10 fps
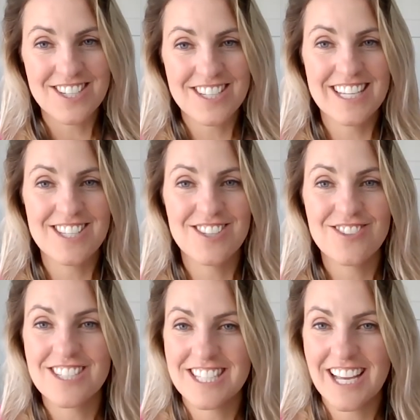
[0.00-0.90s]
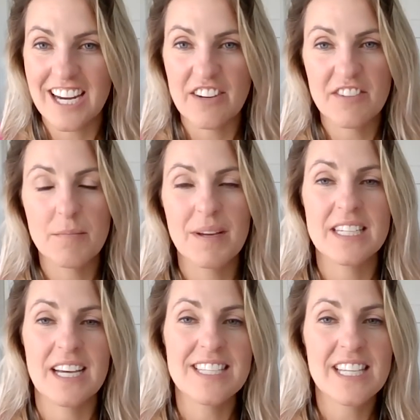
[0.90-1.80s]
Just as you just said, every
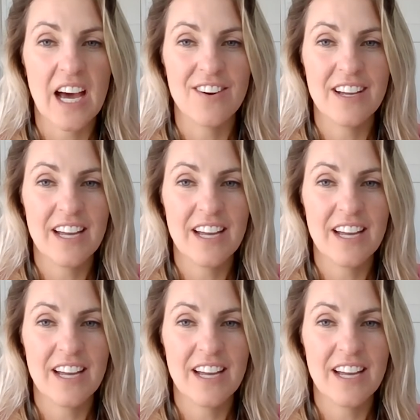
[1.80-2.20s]
bit does count.